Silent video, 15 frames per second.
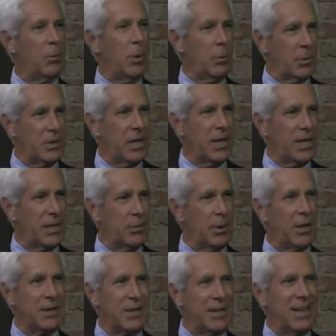what we're talking
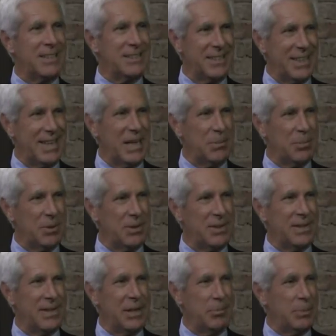about can actually happen
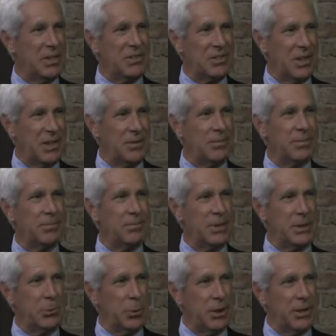and be safe,
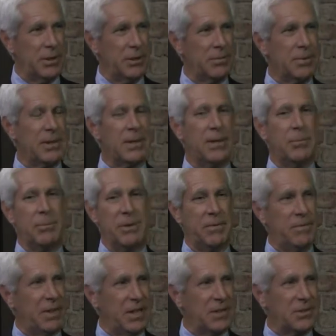be greener, be
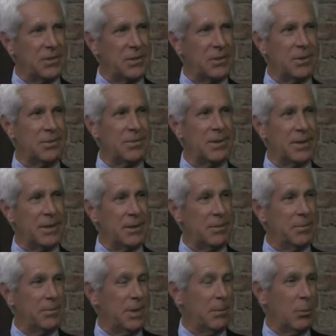faster,
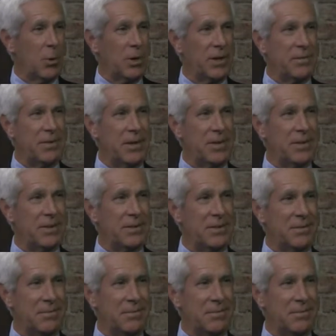and more convenient.